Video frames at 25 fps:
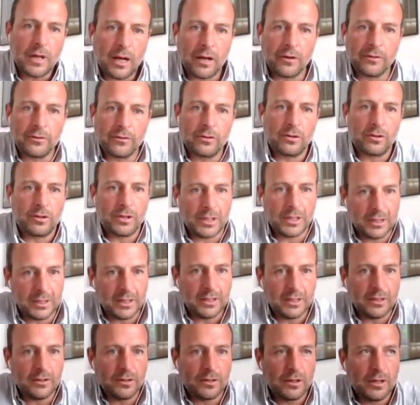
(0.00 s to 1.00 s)
outdoor and
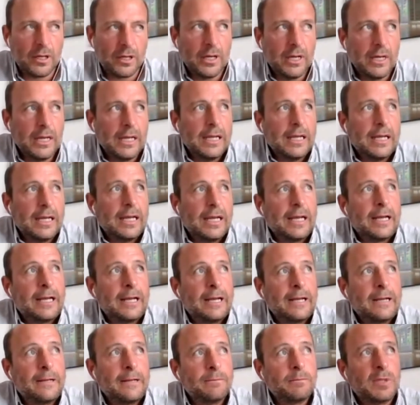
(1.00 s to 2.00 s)
indoor.
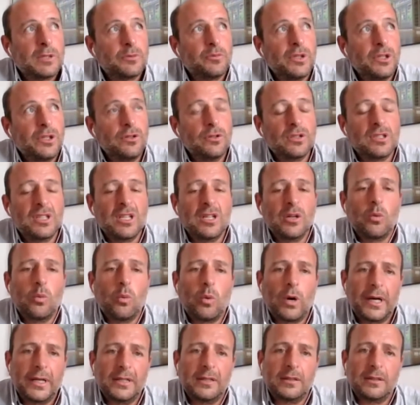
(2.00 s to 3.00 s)
But we use in a
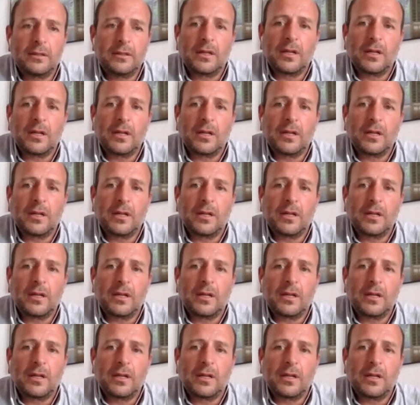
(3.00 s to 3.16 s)
white